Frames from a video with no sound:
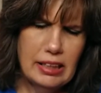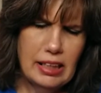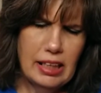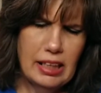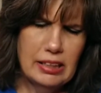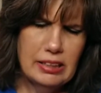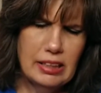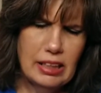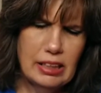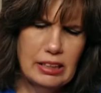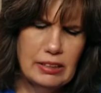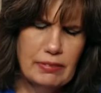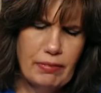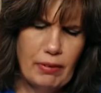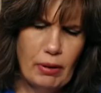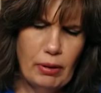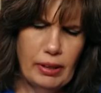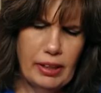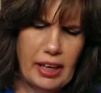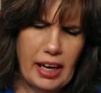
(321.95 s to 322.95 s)
is
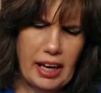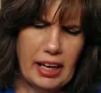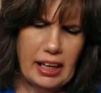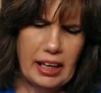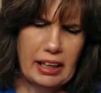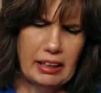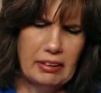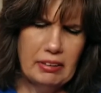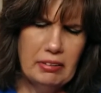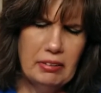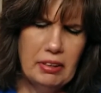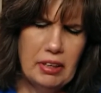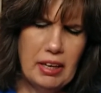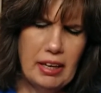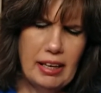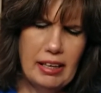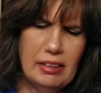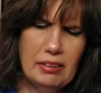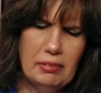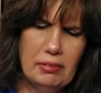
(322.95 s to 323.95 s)
exfoliating.
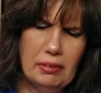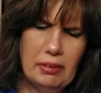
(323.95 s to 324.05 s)
Okay.